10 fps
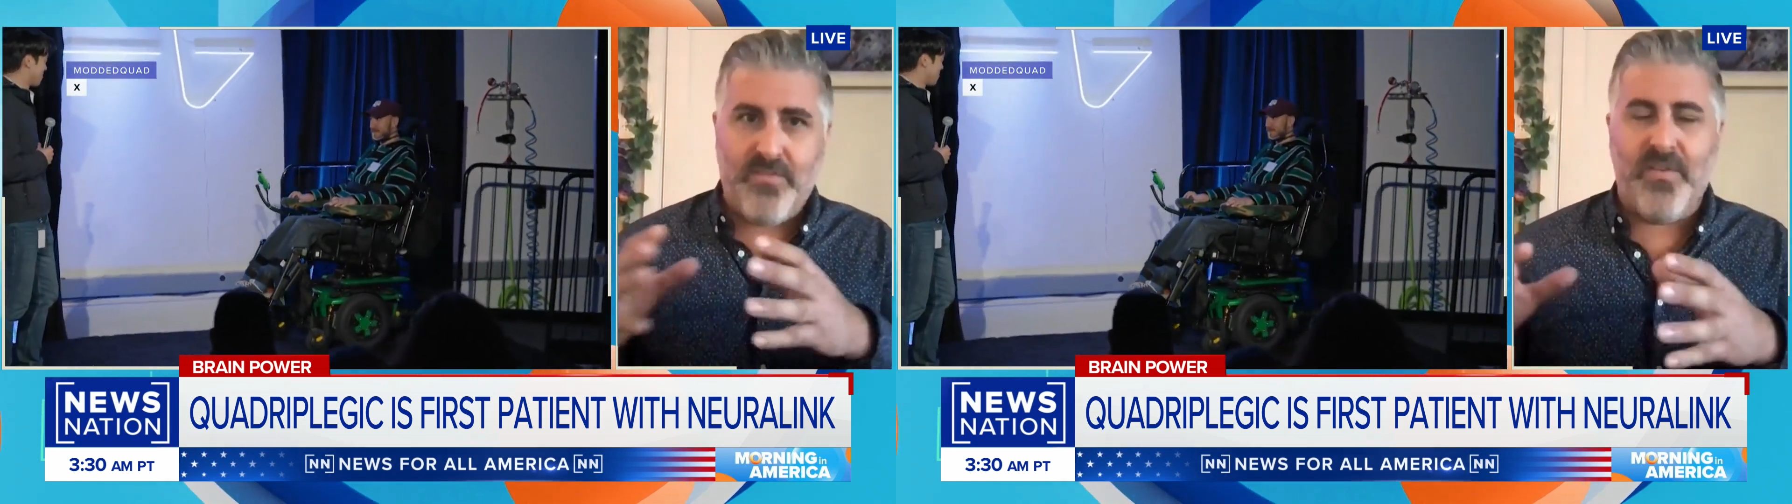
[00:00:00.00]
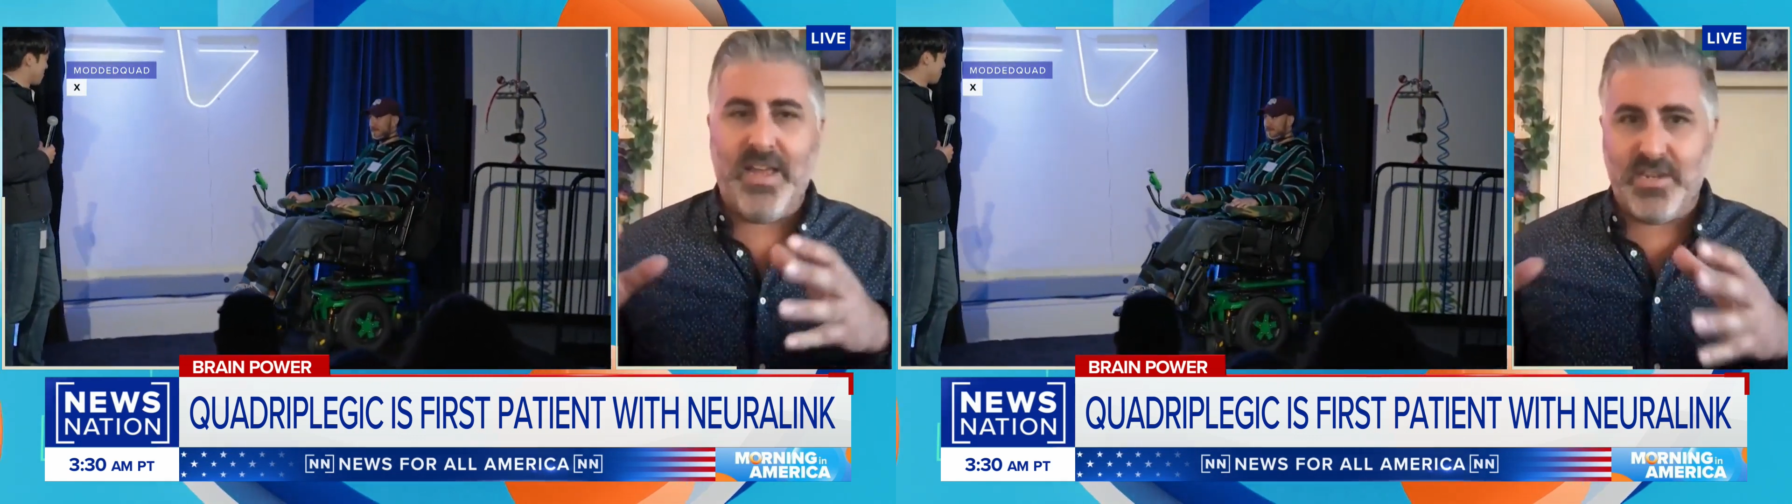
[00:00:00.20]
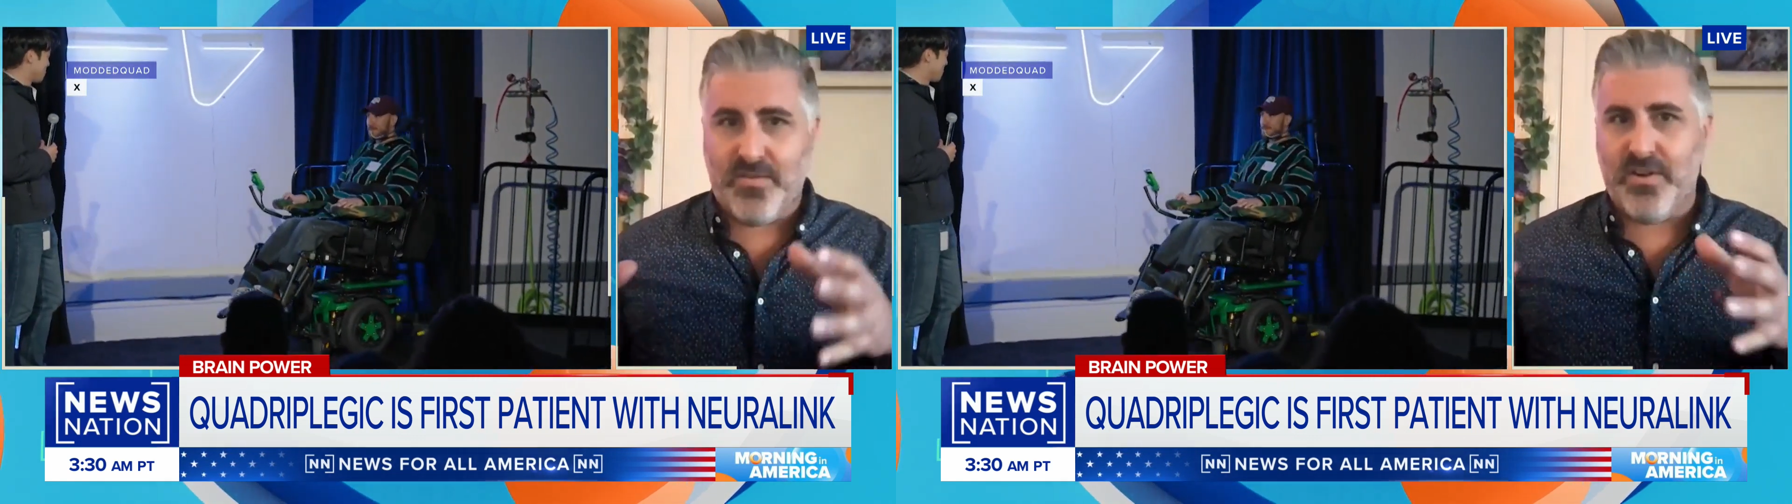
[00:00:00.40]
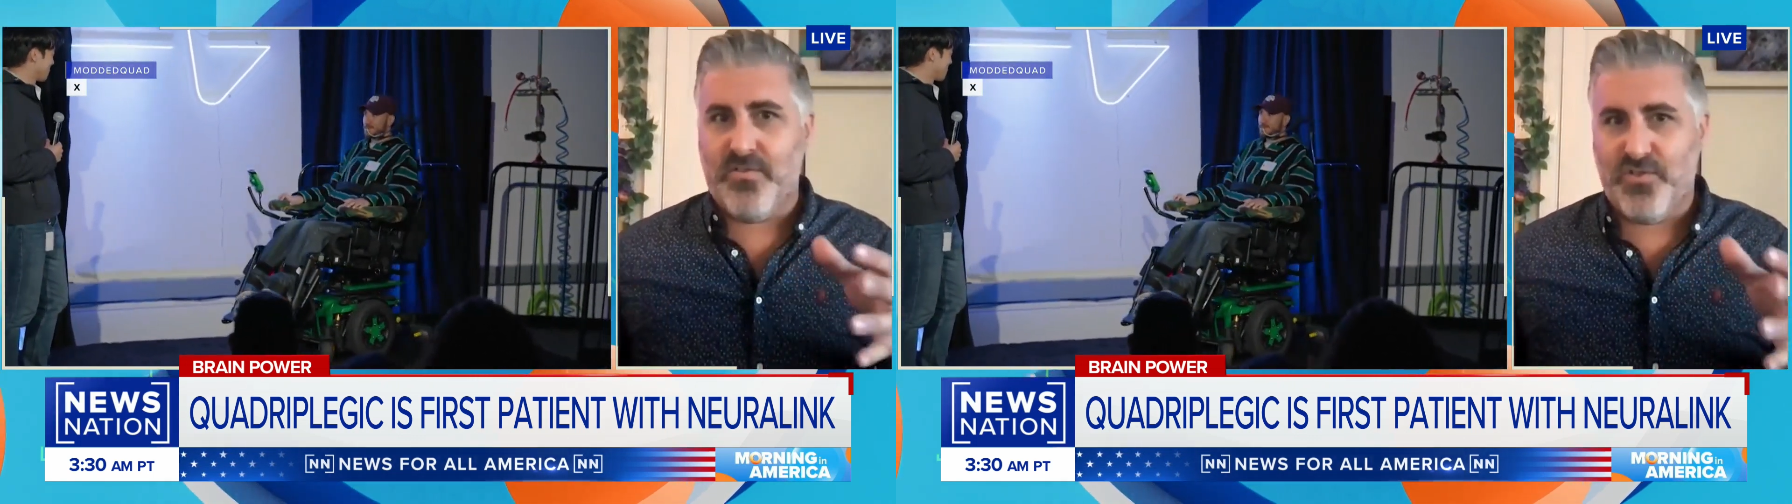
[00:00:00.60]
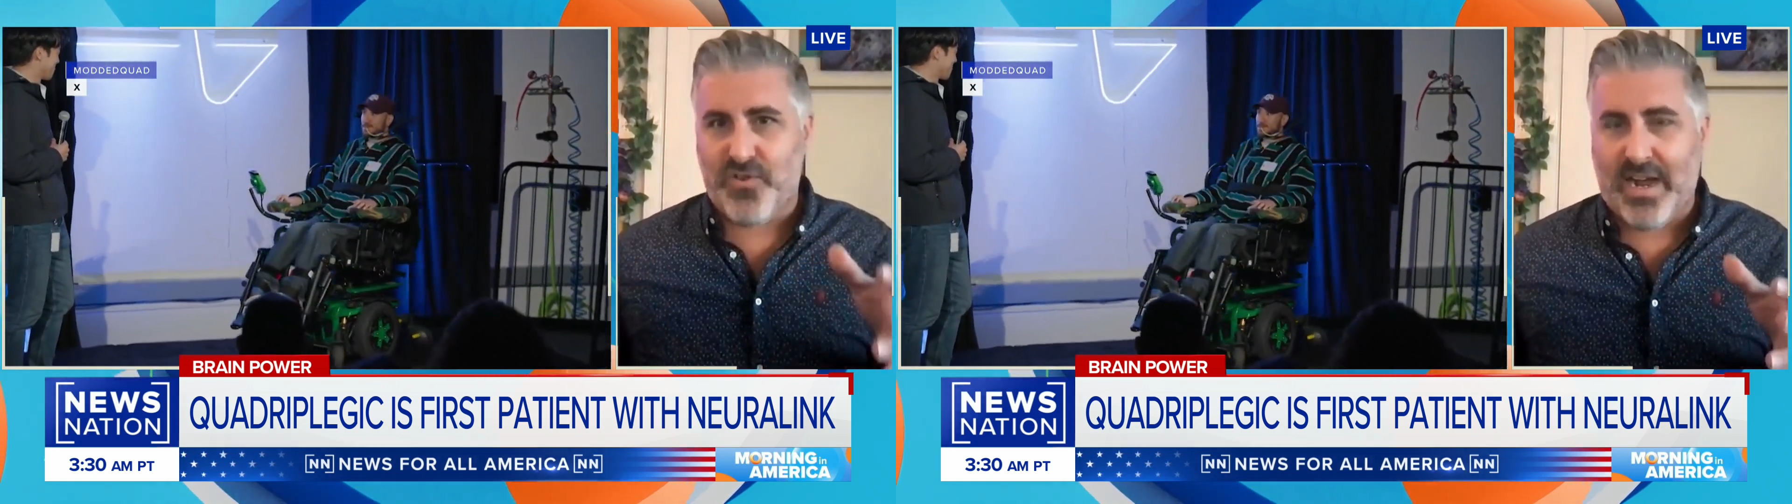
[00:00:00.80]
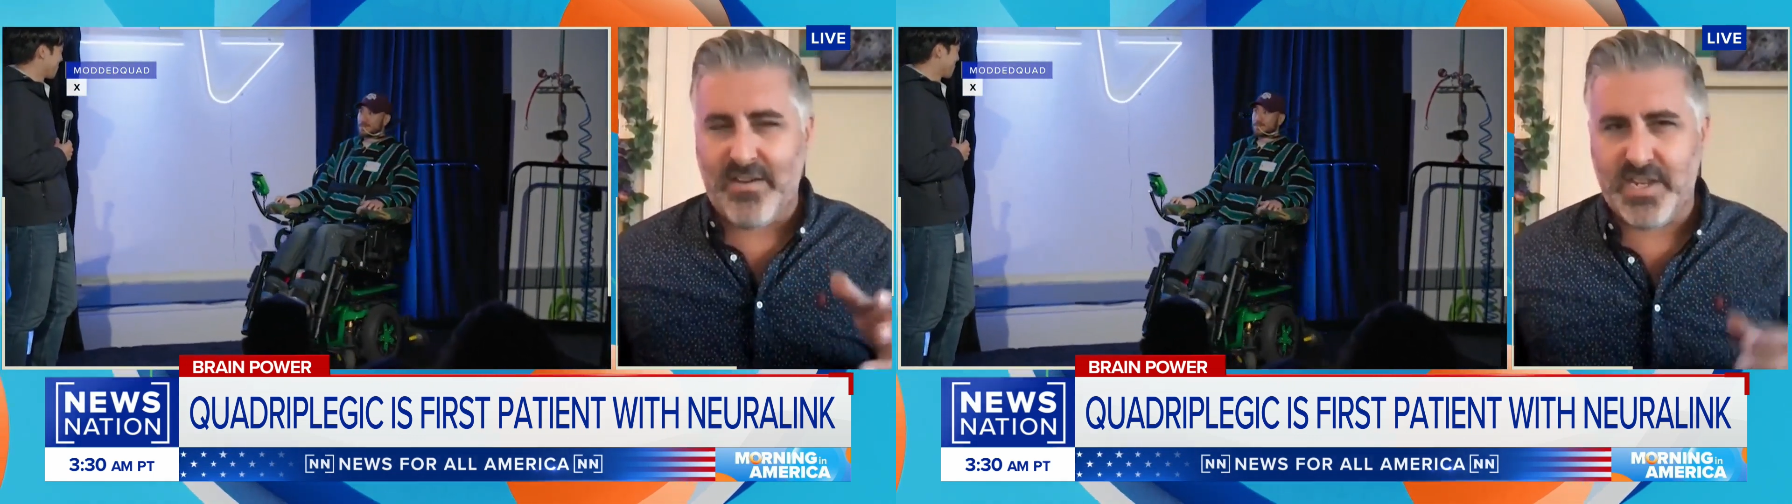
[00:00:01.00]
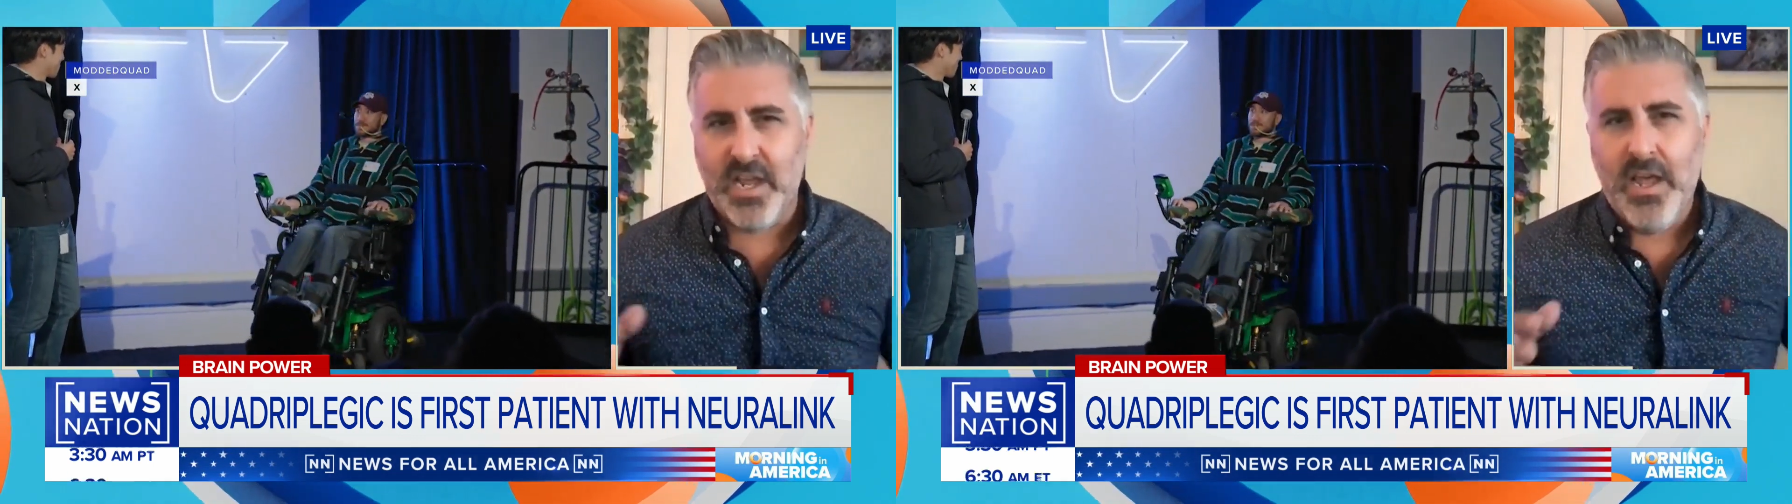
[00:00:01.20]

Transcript: phase clinical trials.